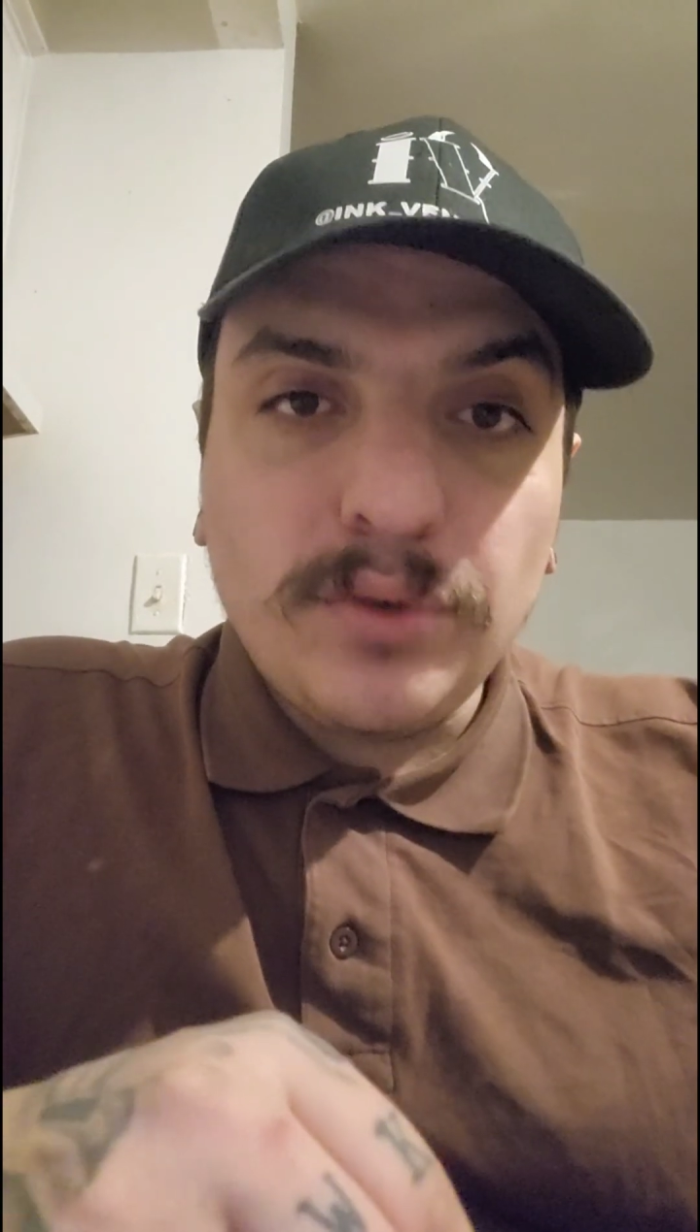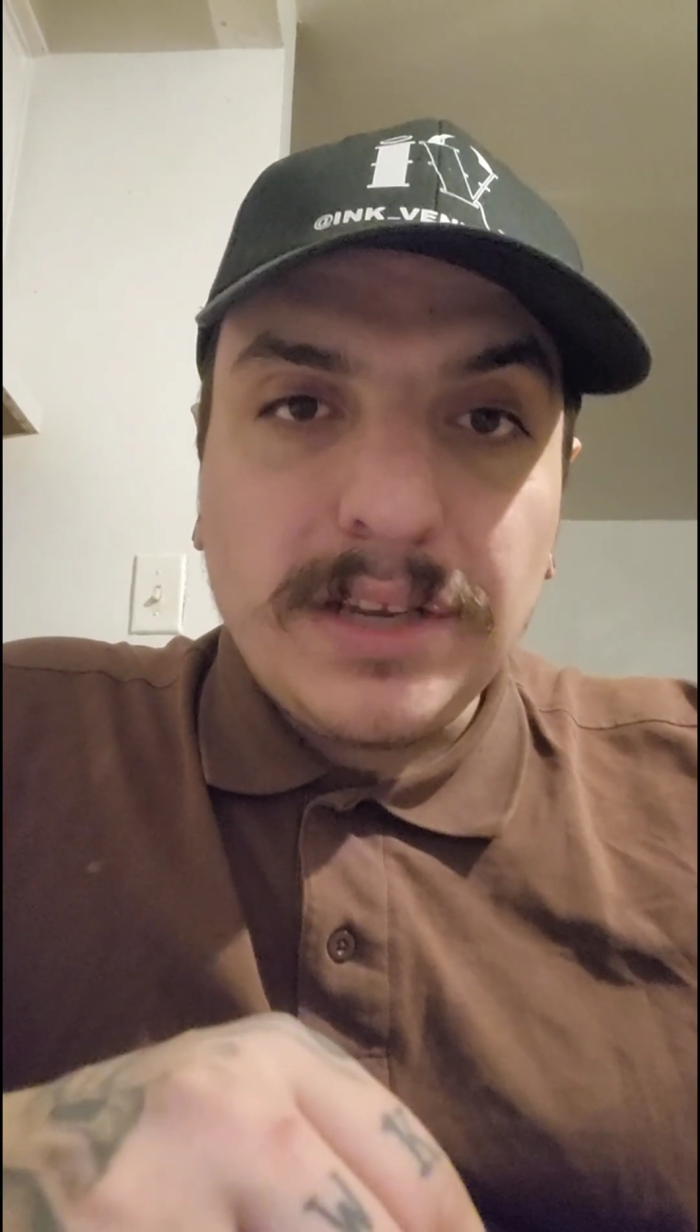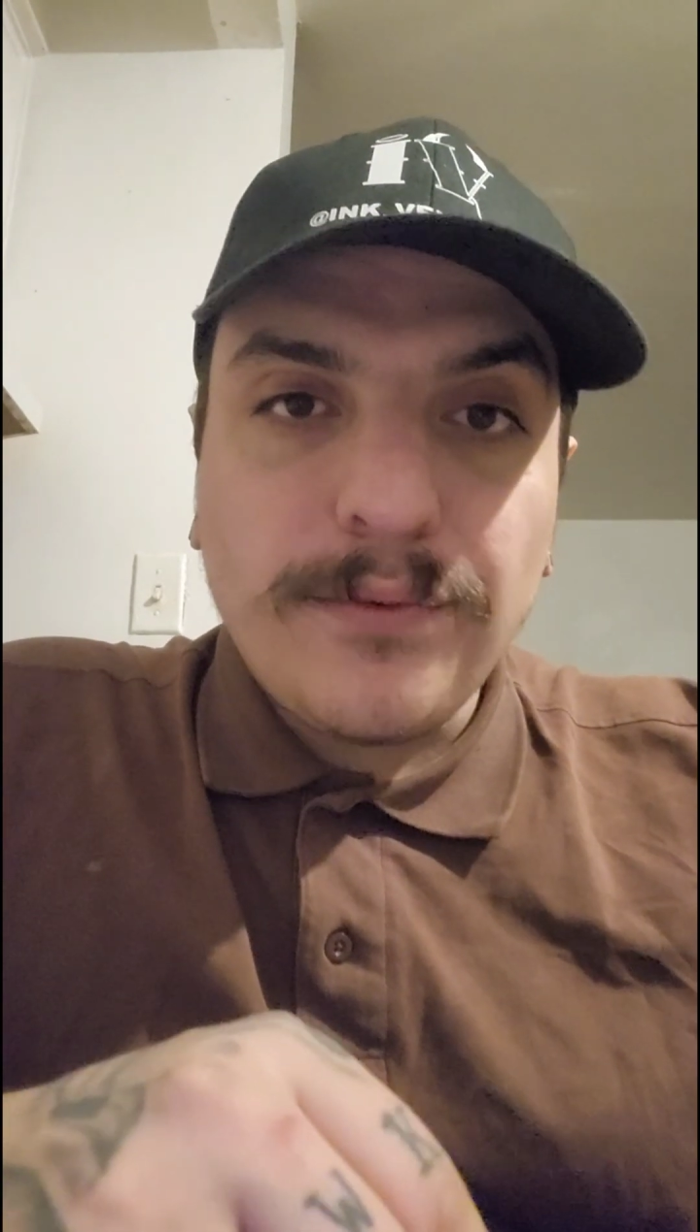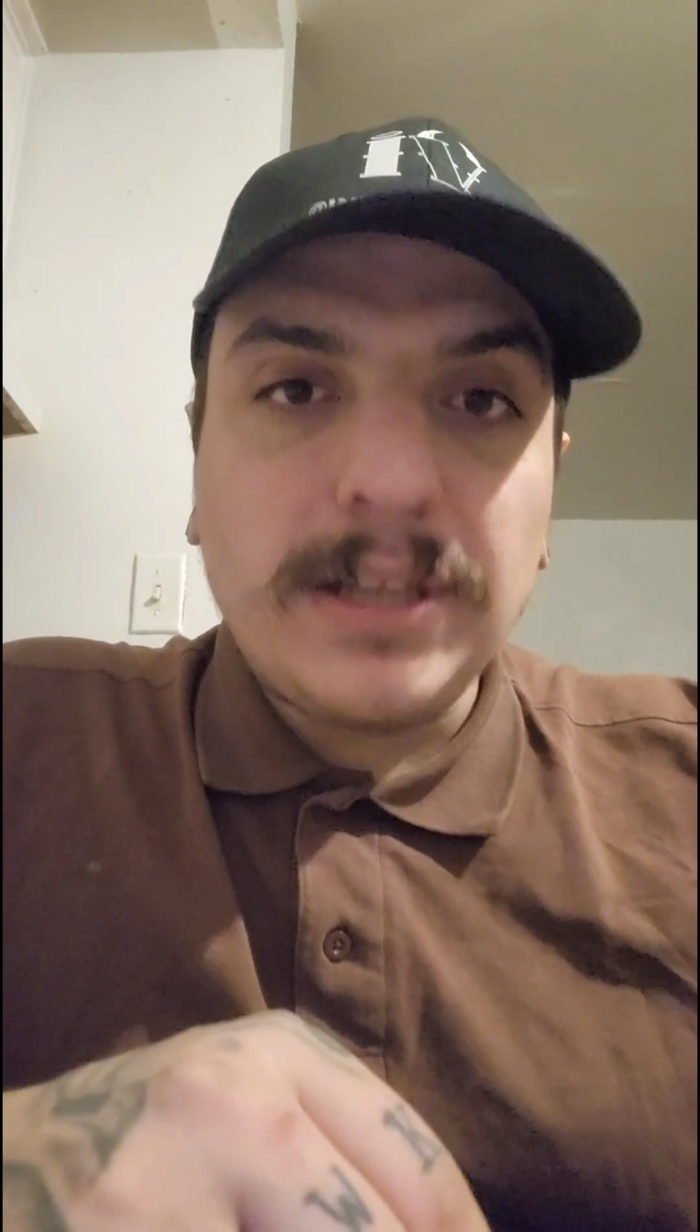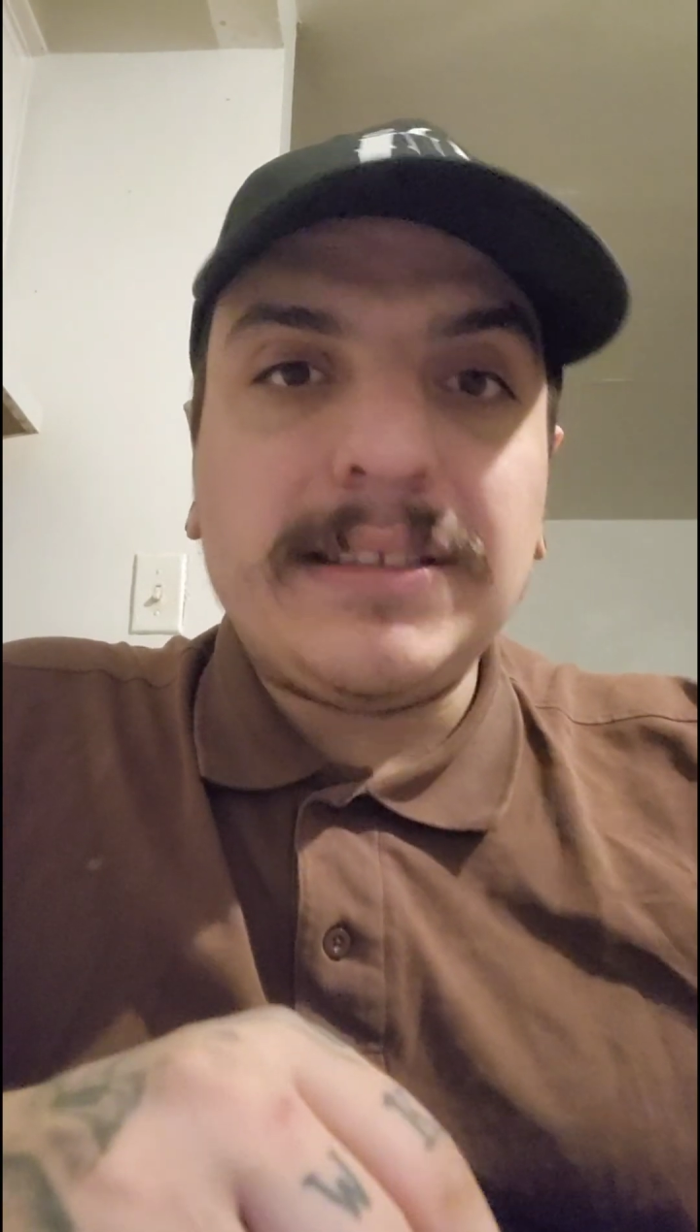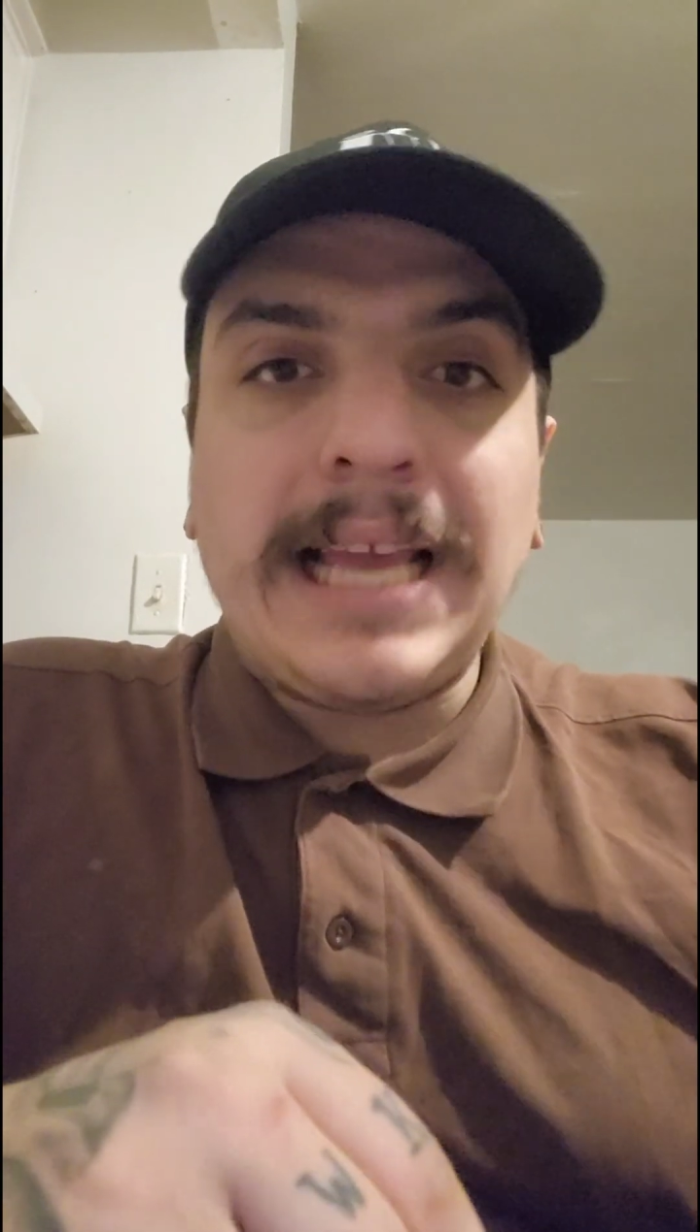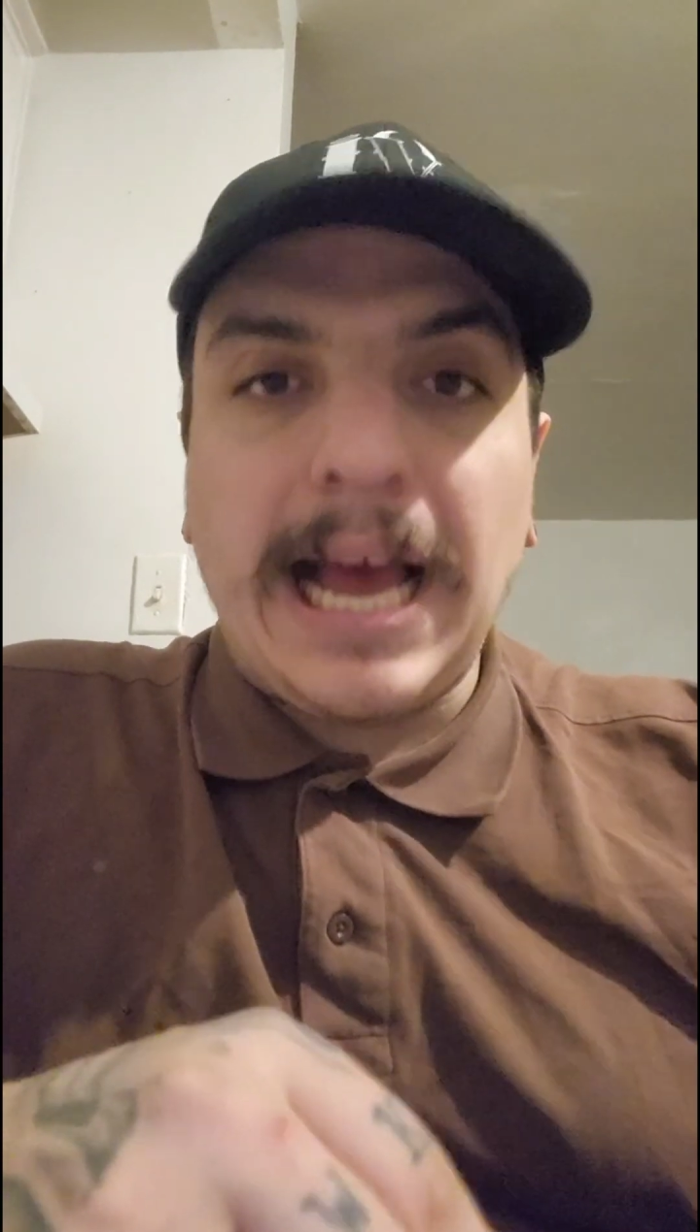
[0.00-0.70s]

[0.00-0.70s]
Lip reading: too different,